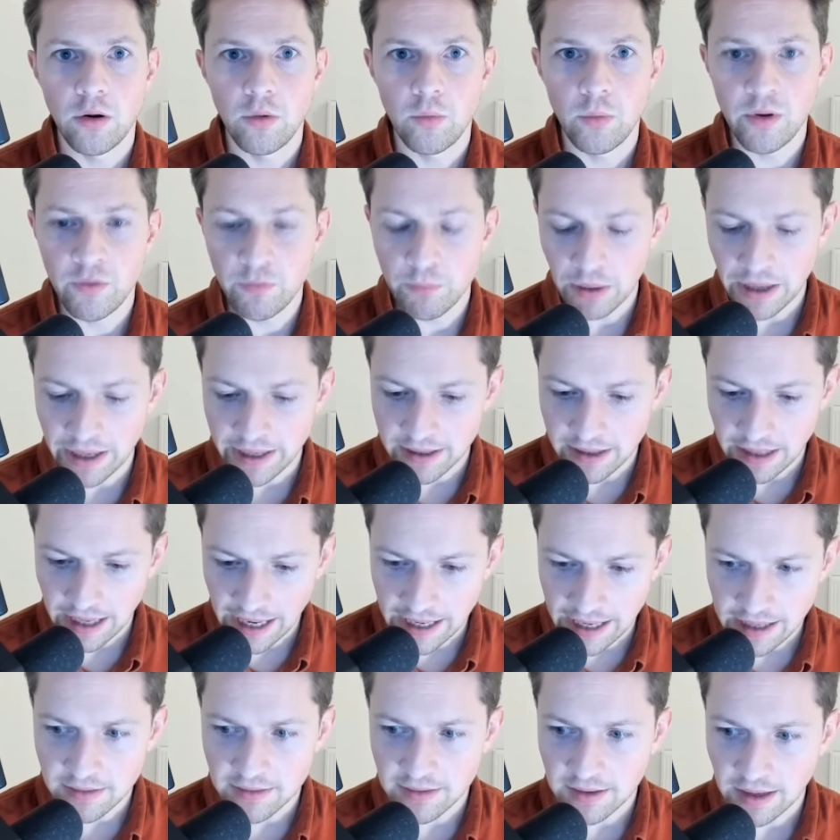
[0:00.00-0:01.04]
we've played
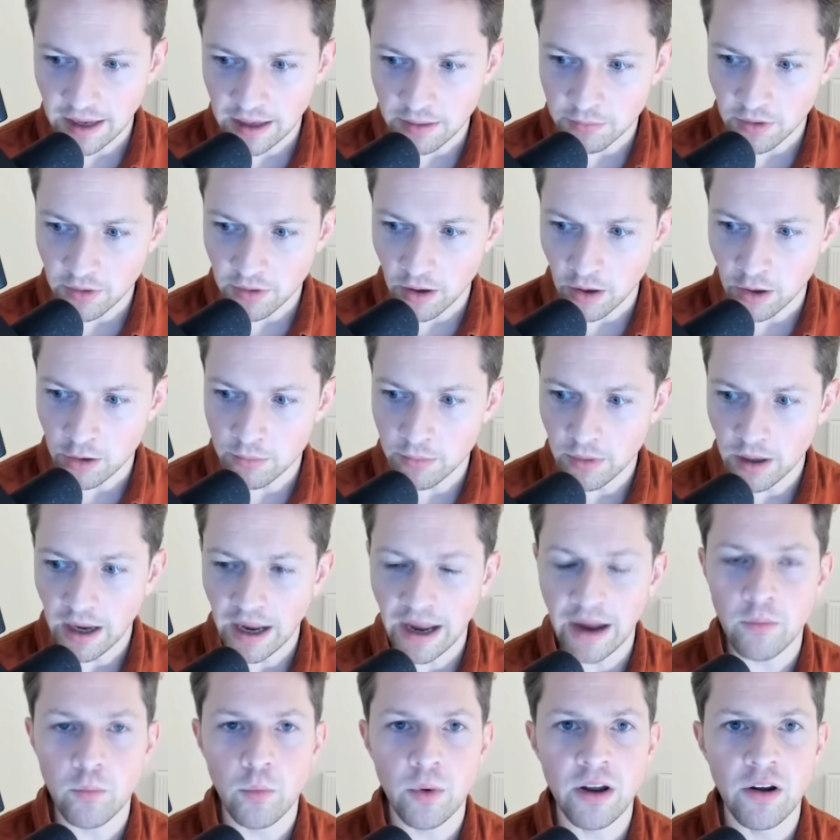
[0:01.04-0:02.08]
eight games at home
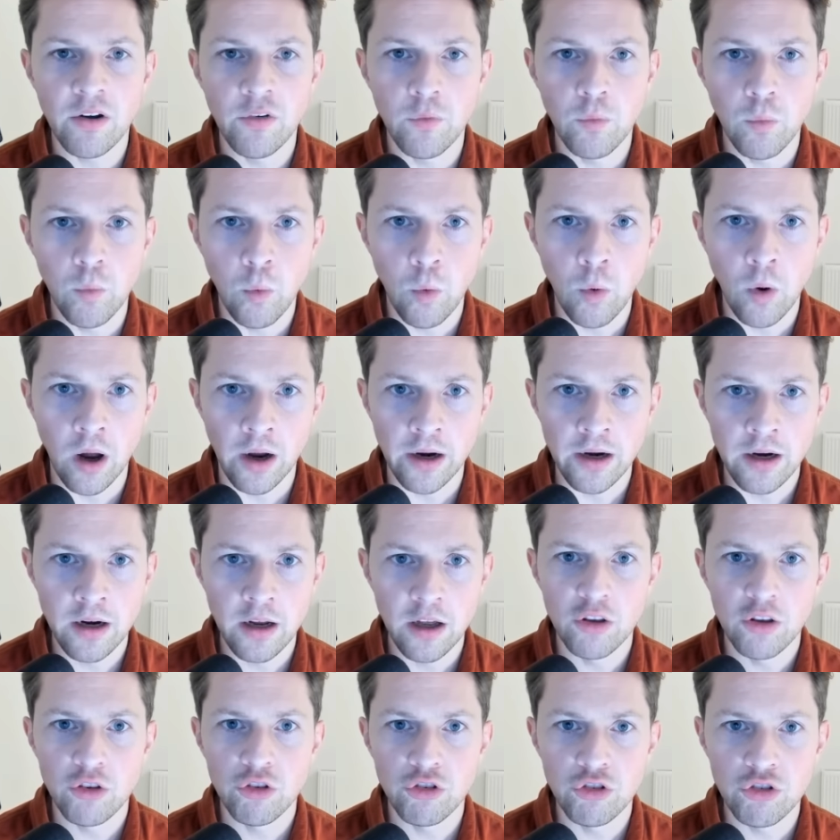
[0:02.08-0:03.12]
and we have won
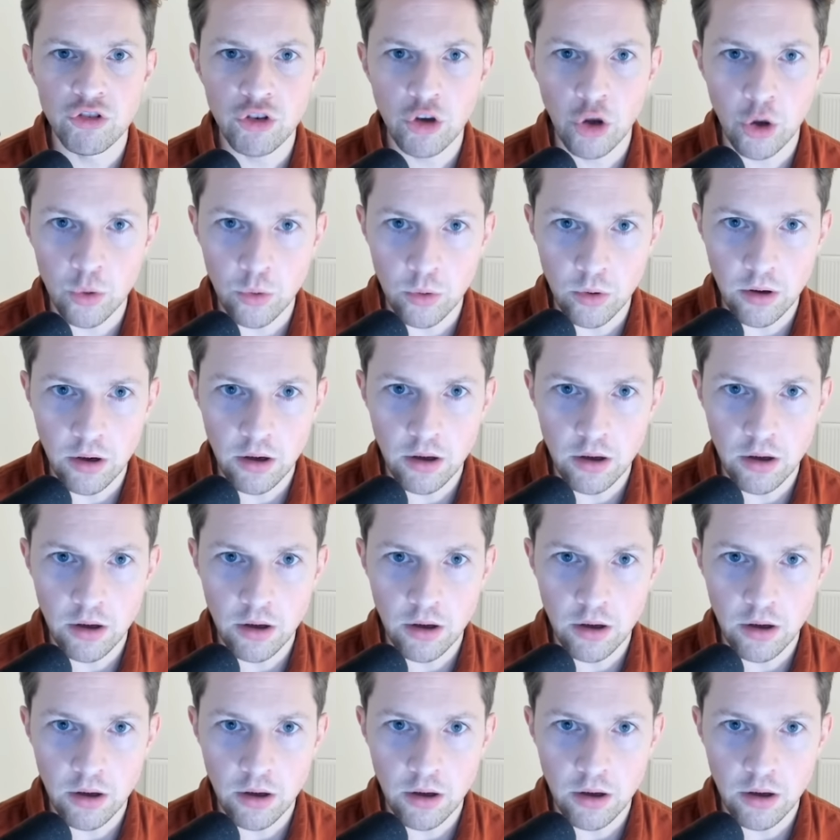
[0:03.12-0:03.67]
two.